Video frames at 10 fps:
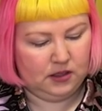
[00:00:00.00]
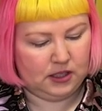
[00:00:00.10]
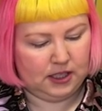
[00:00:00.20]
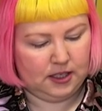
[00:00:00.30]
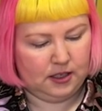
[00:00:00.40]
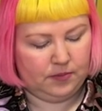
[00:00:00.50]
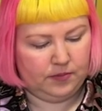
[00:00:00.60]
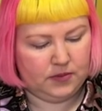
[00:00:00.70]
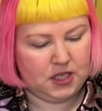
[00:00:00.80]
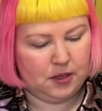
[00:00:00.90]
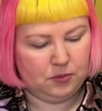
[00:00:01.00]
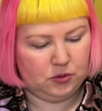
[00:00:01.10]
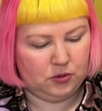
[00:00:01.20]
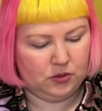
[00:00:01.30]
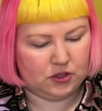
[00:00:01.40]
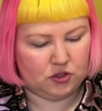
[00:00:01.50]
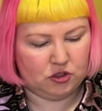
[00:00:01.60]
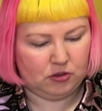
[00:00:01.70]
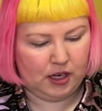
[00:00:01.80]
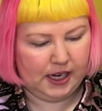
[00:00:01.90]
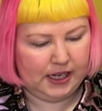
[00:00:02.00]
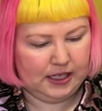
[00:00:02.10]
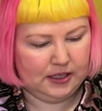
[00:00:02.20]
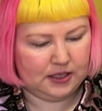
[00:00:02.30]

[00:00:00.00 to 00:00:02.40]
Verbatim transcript: um, temples and shrines